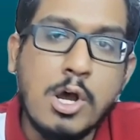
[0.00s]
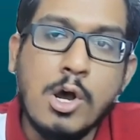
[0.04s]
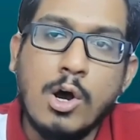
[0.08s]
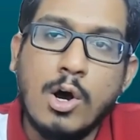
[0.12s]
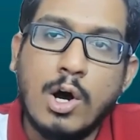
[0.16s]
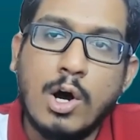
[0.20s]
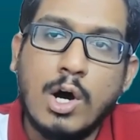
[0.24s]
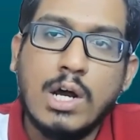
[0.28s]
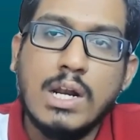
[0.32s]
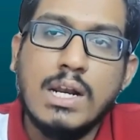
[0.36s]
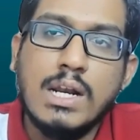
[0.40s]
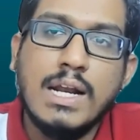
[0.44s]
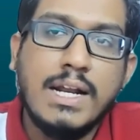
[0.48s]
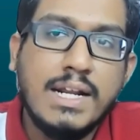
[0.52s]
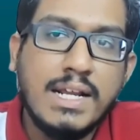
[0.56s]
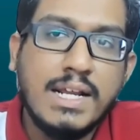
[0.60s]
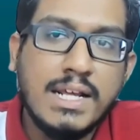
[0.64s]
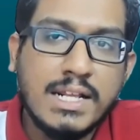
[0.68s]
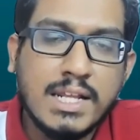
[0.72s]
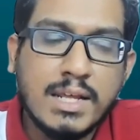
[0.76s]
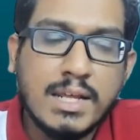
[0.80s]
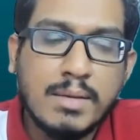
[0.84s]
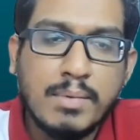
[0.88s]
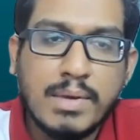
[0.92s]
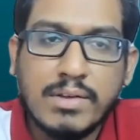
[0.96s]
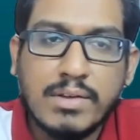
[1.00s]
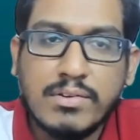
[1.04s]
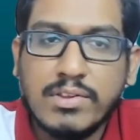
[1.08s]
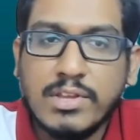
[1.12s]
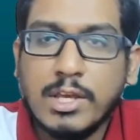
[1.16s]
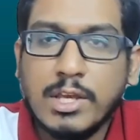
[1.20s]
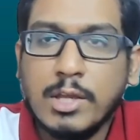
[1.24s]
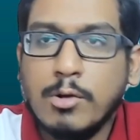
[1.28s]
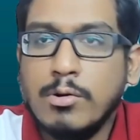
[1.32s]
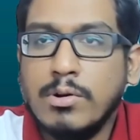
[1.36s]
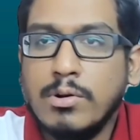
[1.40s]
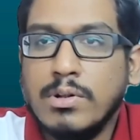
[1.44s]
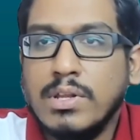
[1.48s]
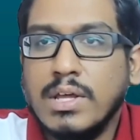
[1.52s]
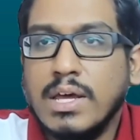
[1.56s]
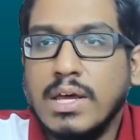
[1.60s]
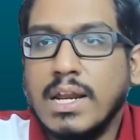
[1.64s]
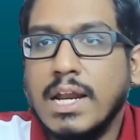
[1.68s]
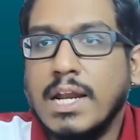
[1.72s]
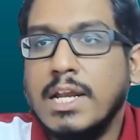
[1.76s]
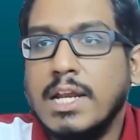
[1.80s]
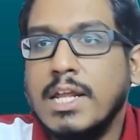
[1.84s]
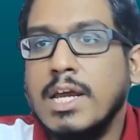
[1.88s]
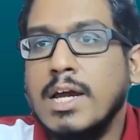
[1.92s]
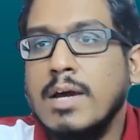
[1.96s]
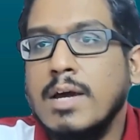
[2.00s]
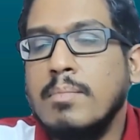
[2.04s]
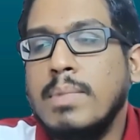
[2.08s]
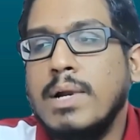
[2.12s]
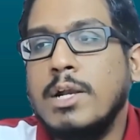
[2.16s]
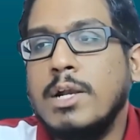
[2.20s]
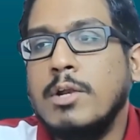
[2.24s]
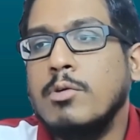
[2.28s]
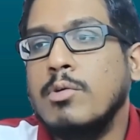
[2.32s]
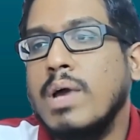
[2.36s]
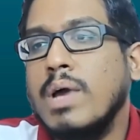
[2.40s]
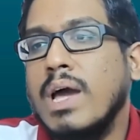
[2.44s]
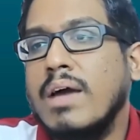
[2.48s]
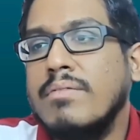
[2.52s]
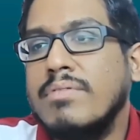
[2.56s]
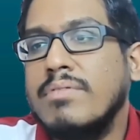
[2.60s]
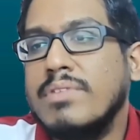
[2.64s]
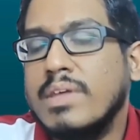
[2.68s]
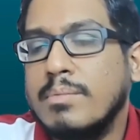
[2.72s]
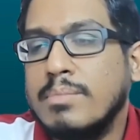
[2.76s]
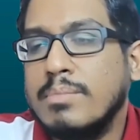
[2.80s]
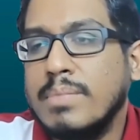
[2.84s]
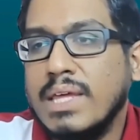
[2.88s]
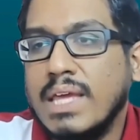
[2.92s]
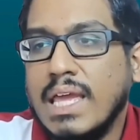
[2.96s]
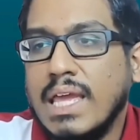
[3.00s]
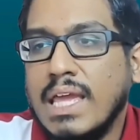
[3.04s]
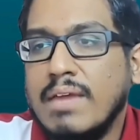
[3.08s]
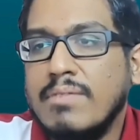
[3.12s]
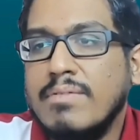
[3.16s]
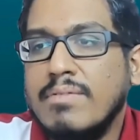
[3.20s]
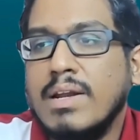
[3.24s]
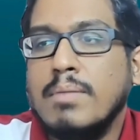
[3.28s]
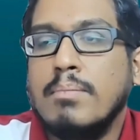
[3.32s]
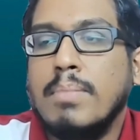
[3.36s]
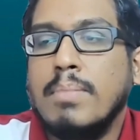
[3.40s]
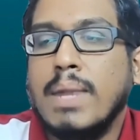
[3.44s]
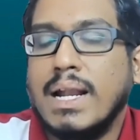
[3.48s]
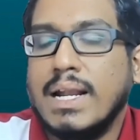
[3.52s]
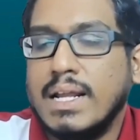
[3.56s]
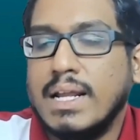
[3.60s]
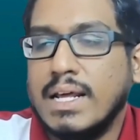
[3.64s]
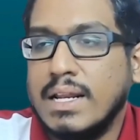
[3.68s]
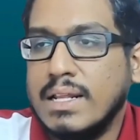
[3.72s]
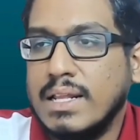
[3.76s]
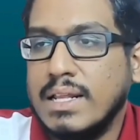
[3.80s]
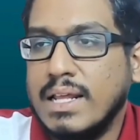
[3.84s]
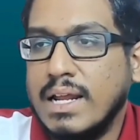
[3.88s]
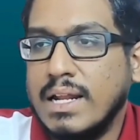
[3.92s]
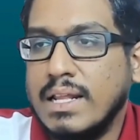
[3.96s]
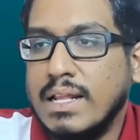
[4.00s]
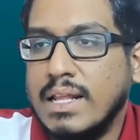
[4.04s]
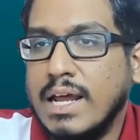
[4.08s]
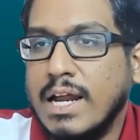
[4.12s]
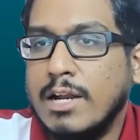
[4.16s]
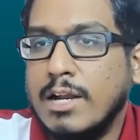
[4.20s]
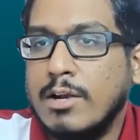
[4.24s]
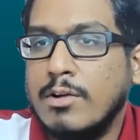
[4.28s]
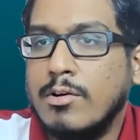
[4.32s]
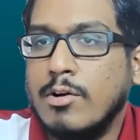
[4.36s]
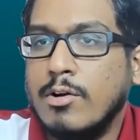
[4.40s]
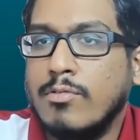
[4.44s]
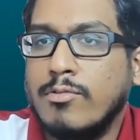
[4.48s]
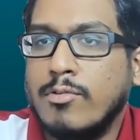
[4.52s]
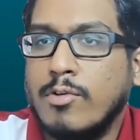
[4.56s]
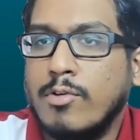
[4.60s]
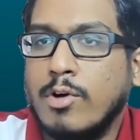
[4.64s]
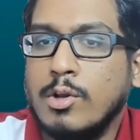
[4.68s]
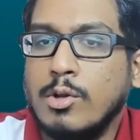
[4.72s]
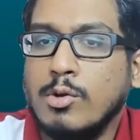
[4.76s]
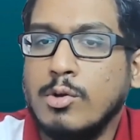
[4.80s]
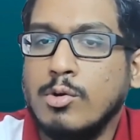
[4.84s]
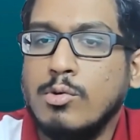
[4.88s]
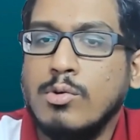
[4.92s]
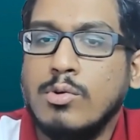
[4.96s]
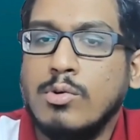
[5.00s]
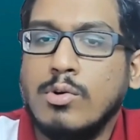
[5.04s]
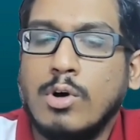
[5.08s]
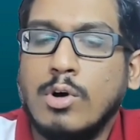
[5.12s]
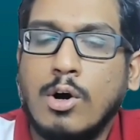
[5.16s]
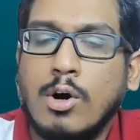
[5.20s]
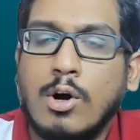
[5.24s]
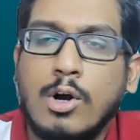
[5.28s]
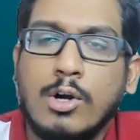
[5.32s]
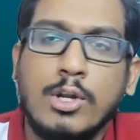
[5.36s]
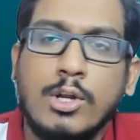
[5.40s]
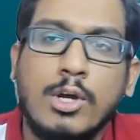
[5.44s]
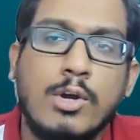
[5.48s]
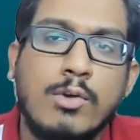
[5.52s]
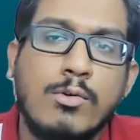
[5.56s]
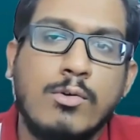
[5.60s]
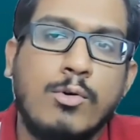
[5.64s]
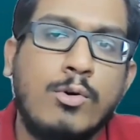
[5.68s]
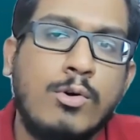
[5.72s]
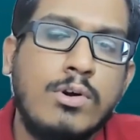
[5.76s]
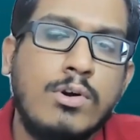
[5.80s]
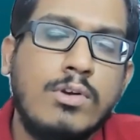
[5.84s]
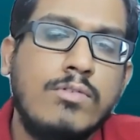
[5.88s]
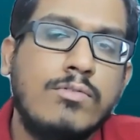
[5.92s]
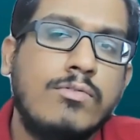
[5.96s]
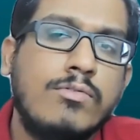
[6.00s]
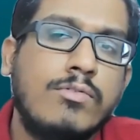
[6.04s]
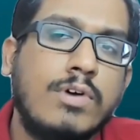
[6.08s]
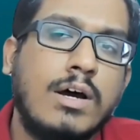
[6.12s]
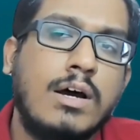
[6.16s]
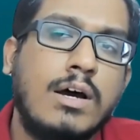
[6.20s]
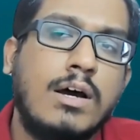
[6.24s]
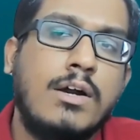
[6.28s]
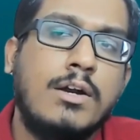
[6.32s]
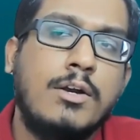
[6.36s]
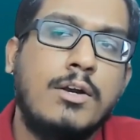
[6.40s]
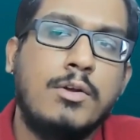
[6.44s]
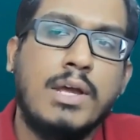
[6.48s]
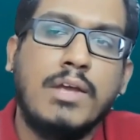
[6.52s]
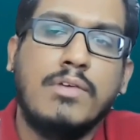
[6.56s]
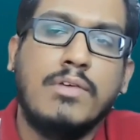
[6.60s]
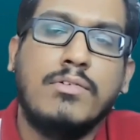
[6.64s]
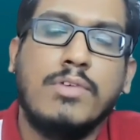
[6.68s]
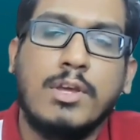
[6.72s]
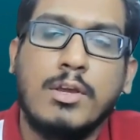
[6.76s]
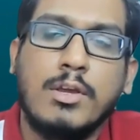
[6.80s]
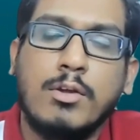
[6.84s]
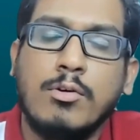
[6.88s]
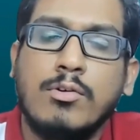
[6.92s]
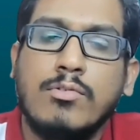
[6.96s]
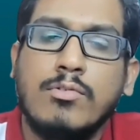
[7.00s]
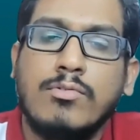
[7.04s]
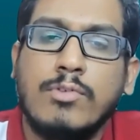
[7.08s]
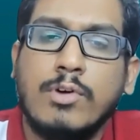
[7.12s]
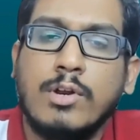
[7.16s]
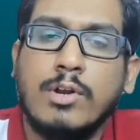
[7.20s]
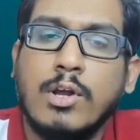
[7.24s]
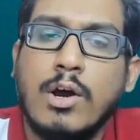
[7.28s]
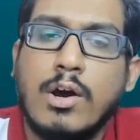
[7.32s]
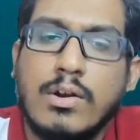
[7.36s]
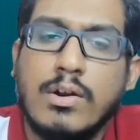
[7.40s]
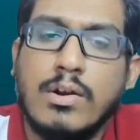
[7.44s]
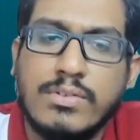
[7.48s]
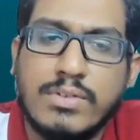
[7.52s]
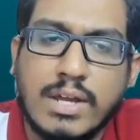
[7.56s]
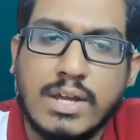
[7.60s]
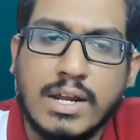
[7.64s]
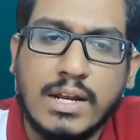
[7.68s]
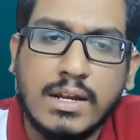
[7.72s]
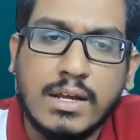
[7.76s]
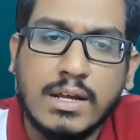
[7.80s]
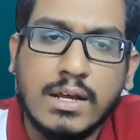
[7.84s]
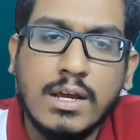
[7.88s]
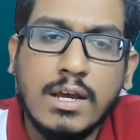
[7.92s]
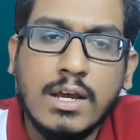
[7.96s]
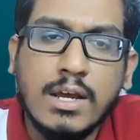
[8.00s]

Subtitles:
or letting them execute their idea, but you have something even better than that for you on your own to execute for your side.